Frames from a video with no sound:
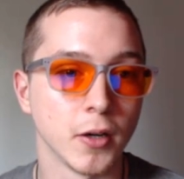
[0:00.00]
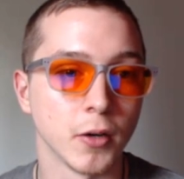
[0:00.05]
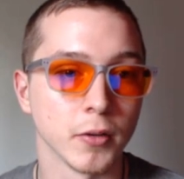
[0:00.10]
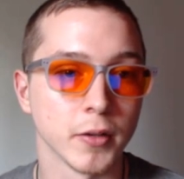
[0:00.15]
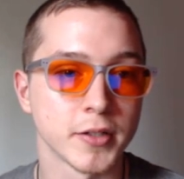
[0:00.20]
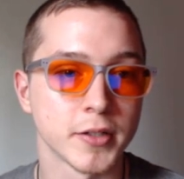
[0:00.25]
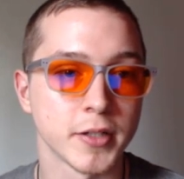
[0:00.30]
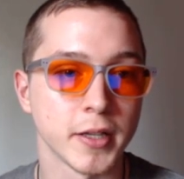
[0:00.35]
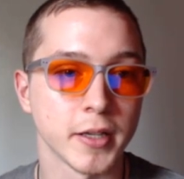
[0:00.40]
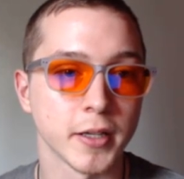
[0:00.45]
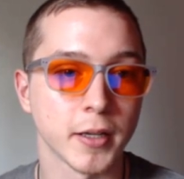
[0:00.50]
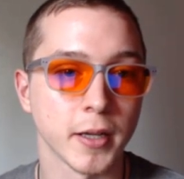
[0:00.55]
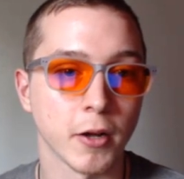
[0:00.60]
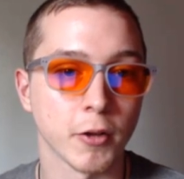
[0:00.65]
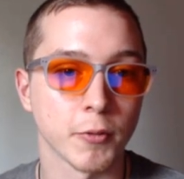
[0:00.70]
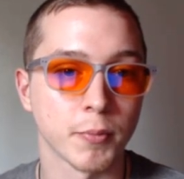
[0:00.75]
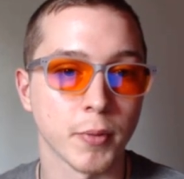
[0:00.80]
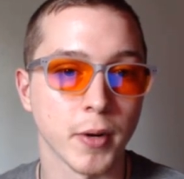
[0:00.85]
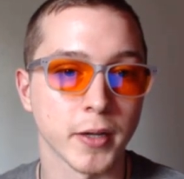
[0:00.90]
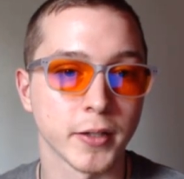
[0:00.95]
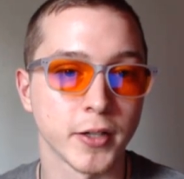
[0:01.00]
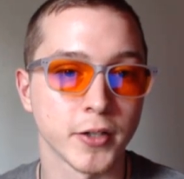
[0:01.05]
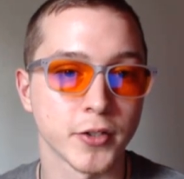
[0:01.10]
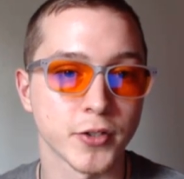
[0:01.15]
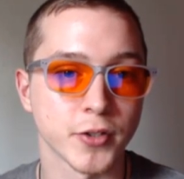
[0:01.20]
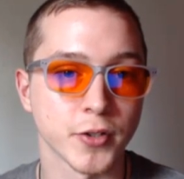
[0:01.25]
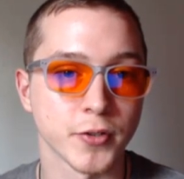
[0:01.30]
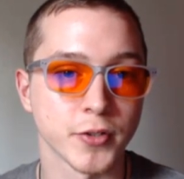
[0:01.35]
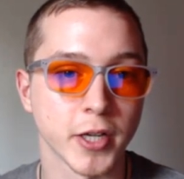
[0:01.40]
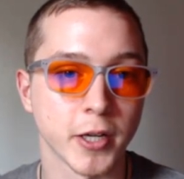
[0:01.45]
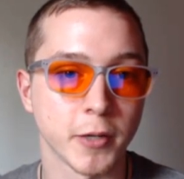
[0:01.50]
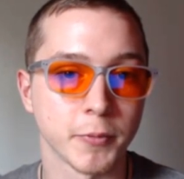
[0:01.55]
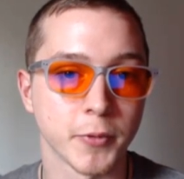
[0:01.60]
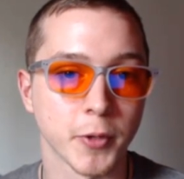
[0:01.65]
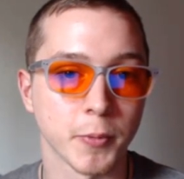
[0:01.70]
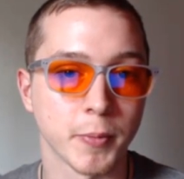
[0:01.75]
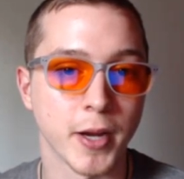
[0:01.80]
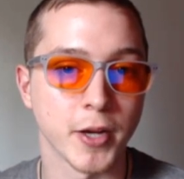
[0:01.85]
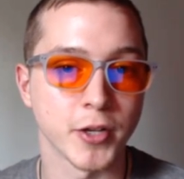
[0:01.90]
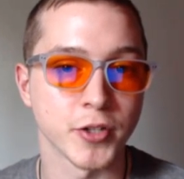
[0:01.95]
Holistic health practitioners help
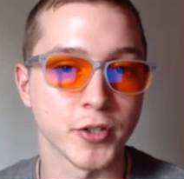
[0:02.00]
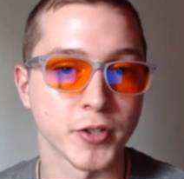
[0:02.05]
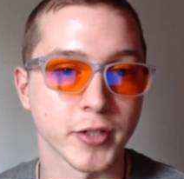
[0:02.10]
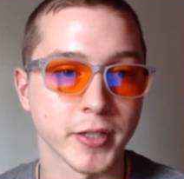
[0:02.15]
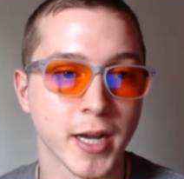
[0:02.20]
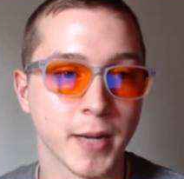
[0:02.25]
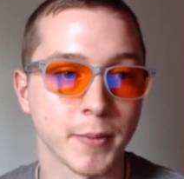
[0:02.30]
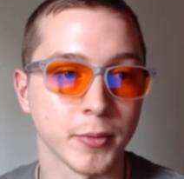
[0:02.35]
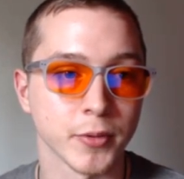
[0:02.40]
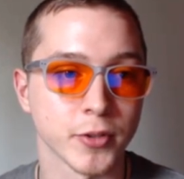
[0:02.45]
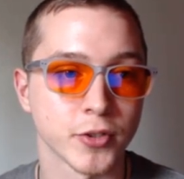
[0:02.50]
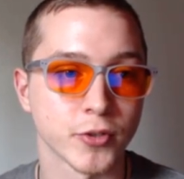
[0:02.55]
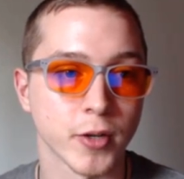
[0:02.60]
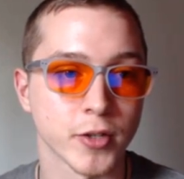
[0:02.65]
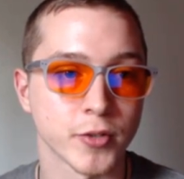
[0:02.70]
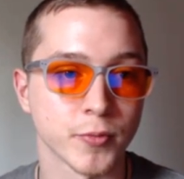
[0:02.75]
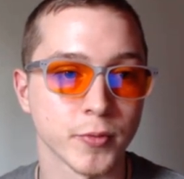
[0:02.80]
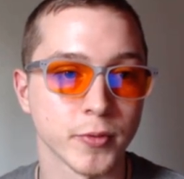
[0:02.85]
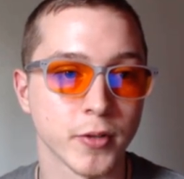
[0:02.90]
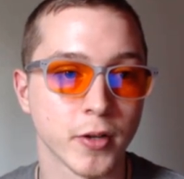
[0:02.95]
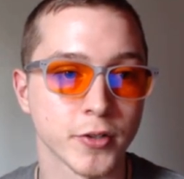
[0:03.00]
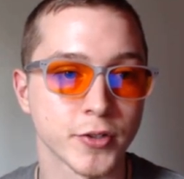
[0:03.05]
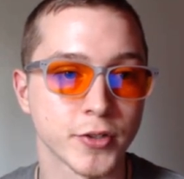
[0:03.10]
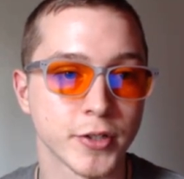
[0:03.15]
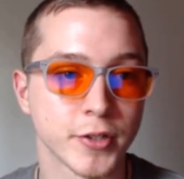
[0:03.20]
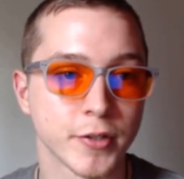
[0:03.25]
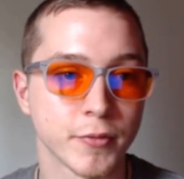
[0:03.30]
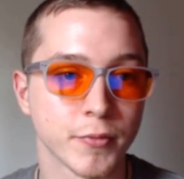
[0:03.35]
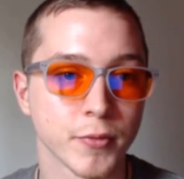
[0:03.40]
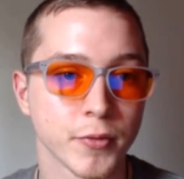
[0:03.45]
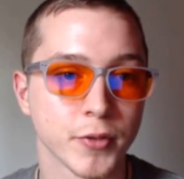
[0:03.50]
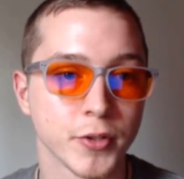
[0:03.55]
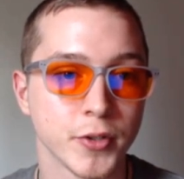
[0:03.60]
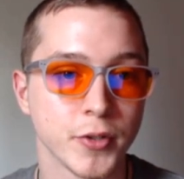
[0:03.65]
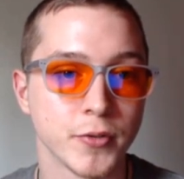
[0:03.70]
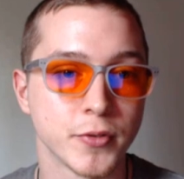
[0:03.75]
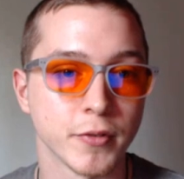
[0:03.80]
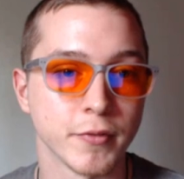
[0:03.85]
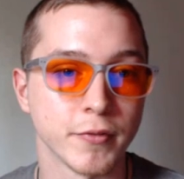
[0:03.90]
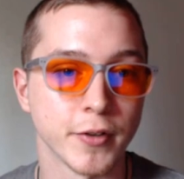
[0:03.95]
their patients accomplish stress reduction through the
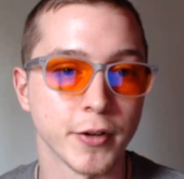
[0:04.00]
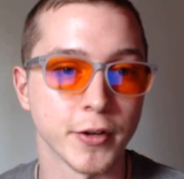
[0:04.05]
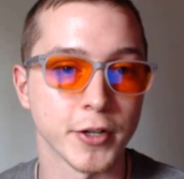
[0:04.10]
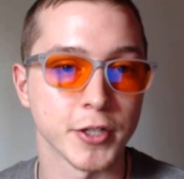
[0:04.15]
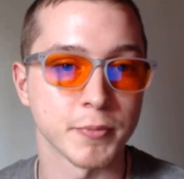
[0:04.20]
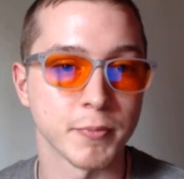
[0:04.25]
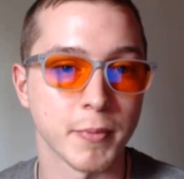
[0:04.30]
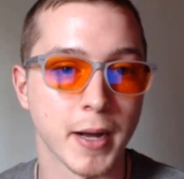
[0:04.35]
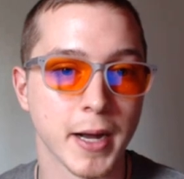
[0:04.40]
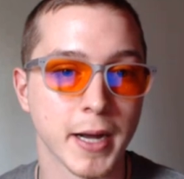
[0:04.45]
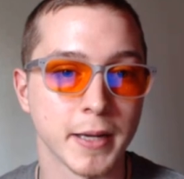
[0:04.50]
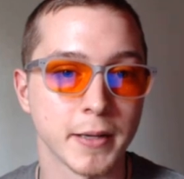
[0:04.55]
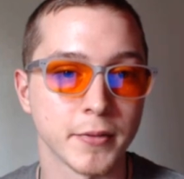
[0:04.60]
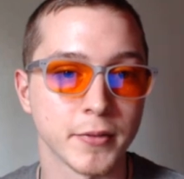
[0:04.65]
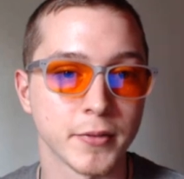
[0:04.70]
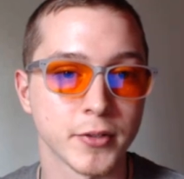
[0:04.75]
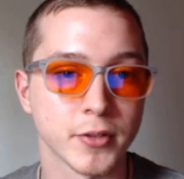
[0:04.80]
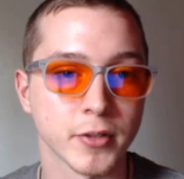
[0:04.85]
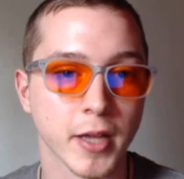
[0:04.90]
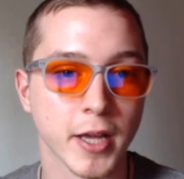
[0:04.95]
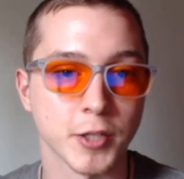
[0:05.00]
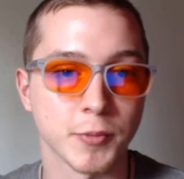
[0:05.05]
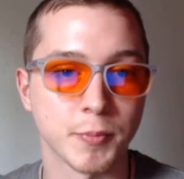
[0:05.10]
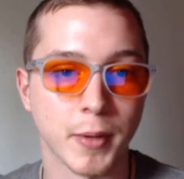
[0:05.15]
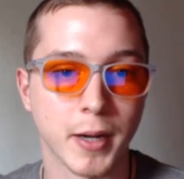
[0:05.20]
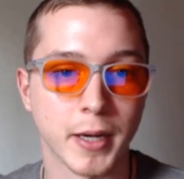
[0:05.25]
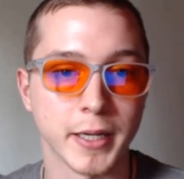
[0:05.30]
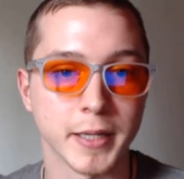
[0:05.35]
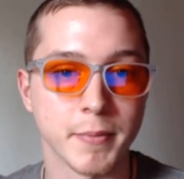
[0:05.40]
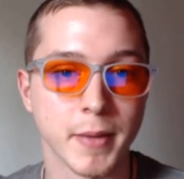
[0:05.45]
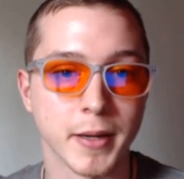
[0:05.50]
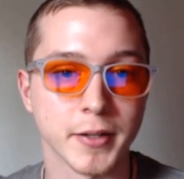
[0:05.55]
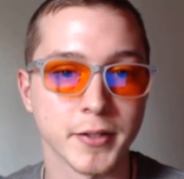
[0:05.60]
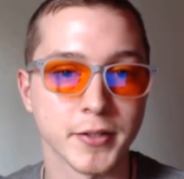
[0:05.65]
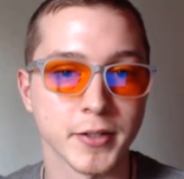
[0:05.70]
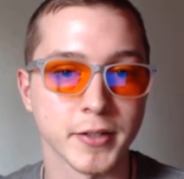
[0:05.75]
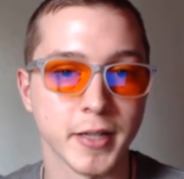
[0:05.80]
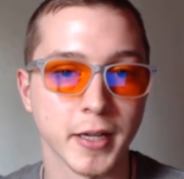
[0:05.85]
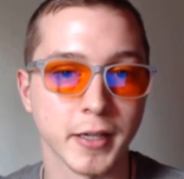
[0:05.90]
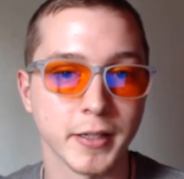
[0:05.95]
use of various mind slash body
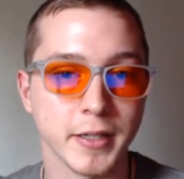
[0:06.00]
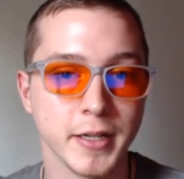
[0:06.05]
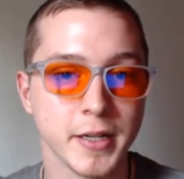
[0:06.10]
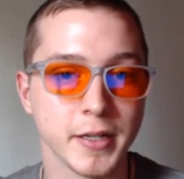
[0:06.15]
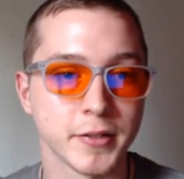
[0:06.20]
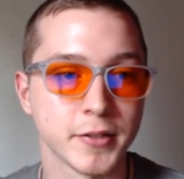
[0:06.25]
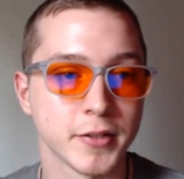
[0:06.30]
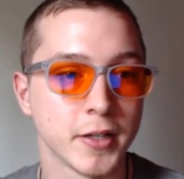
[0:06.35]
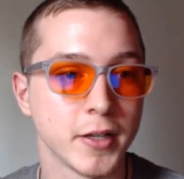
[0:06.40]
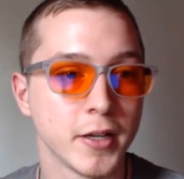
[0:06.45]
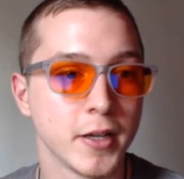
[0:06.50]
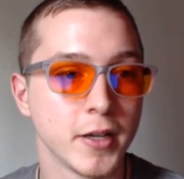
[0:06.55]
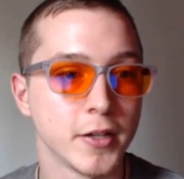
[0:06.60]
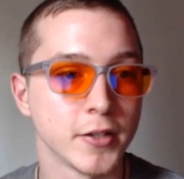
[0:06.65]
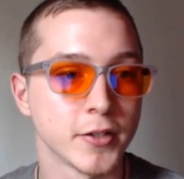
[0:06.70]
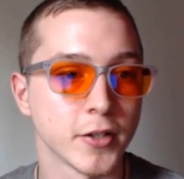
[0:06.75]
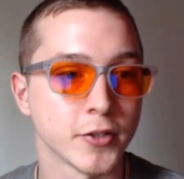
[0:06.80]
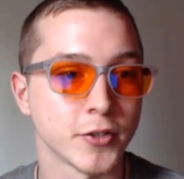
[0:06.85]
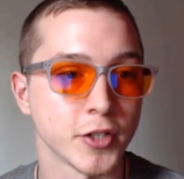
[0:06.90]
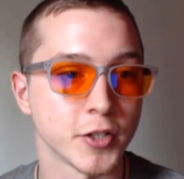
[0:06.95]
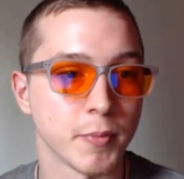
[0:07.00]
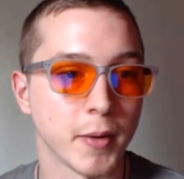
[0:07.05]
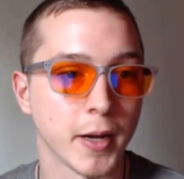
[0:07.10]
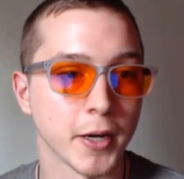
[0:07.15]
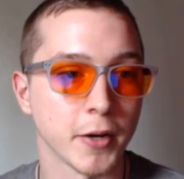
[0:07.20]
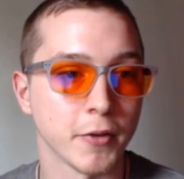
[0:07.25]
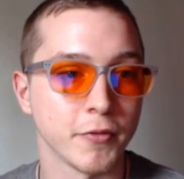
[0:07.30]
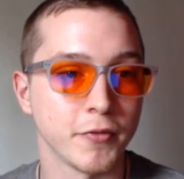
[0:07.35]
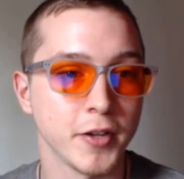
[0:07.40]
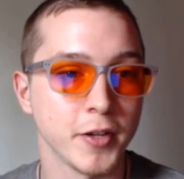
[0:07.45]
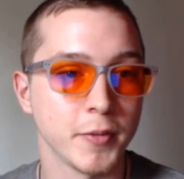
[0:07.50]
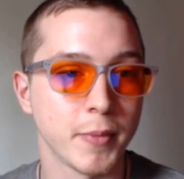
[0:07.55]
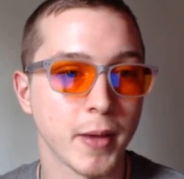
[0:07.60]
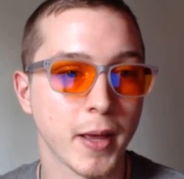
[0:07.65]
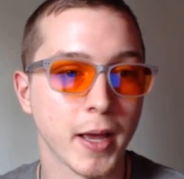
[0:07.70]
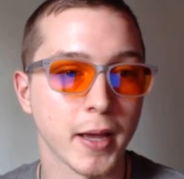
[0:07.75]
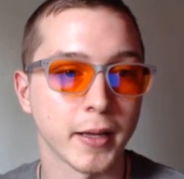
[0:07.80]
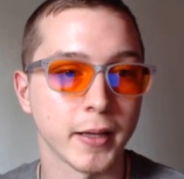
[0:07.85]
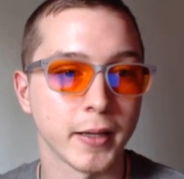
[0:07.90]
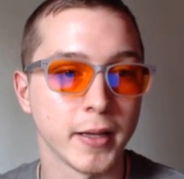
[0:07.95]
medicine techniques such as
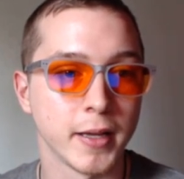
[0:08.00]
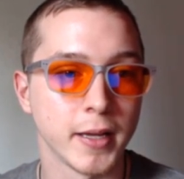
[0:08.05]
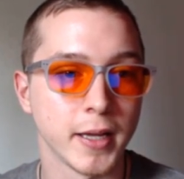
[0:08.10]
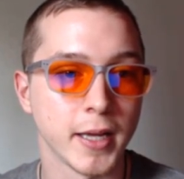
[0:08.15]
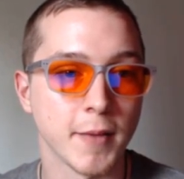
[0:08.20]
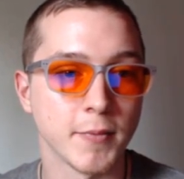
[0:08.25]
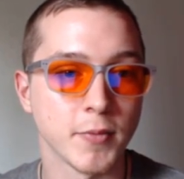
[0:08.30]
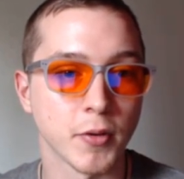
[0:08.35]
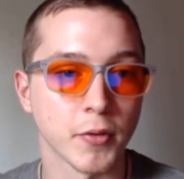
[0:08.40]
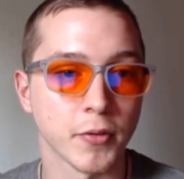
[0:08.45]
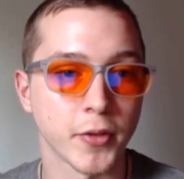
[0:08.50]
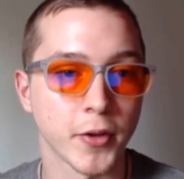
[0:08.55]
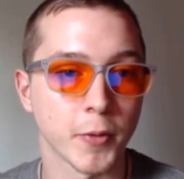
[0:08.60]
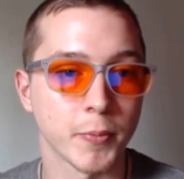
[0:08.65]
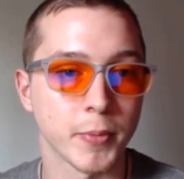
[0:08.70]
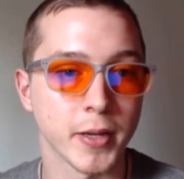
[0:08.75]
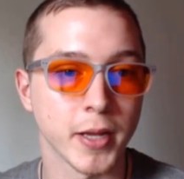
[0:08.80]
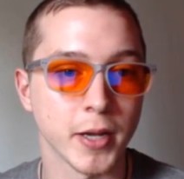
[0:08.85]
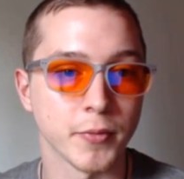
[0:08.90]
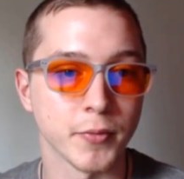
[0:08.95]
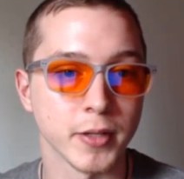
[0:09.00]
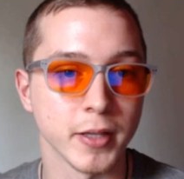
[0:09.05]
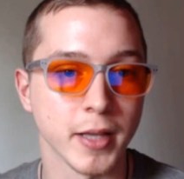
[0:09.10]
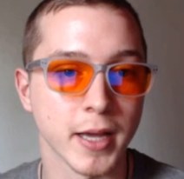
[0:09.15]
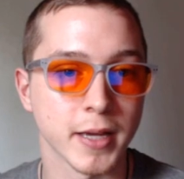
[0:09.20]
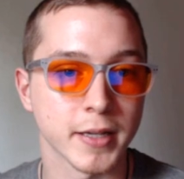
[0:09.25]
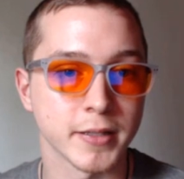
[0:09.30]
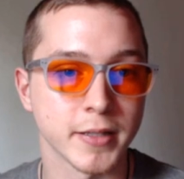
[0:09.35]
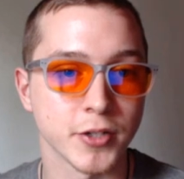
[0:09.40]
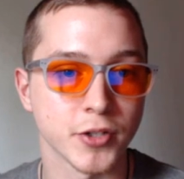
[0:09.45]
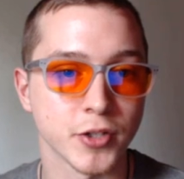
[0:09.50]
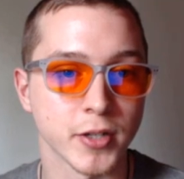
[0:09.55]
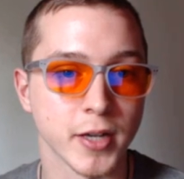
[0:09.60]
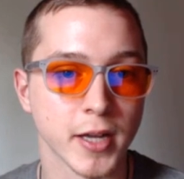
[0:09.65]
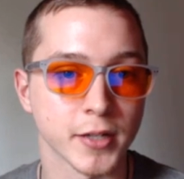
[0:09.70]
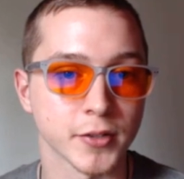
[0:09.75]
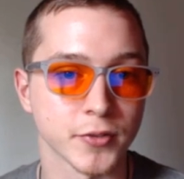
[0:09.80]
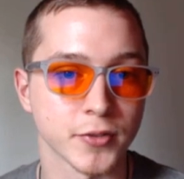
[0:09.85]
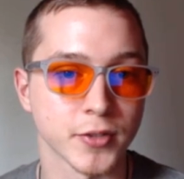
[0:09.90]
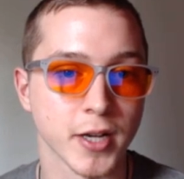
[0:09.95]
biofeedback, hypnotherapy, and relaxation
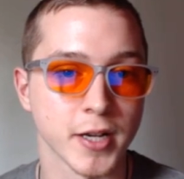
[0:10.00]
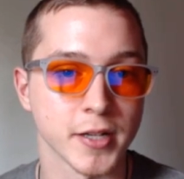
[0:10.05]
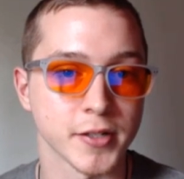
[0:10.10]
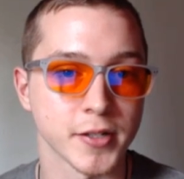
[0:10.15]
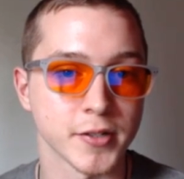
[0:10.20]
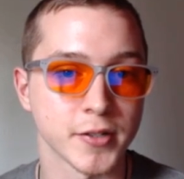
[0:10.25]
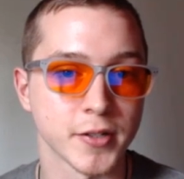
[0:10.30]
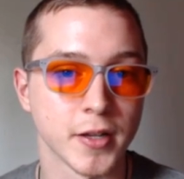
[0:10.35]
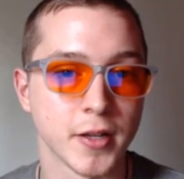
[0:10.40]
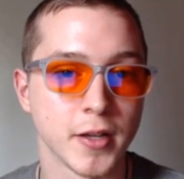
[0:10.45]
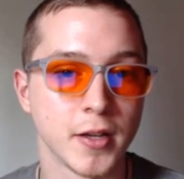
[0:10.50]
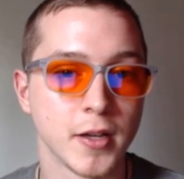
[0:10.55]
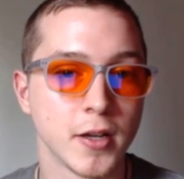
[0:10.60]
exercises.